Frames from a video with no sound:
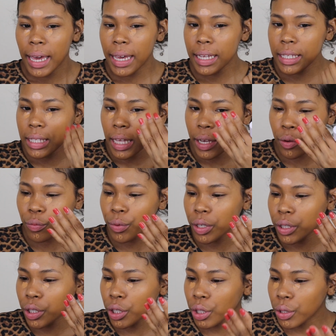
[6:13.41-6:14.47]
It's like
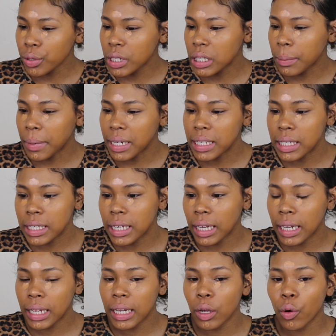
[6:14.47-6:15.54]
really close to my
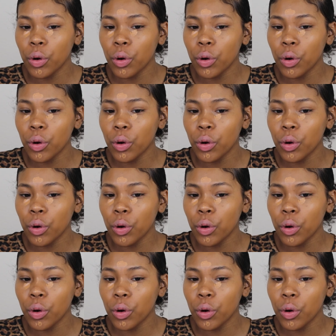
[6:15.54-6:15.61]
skin.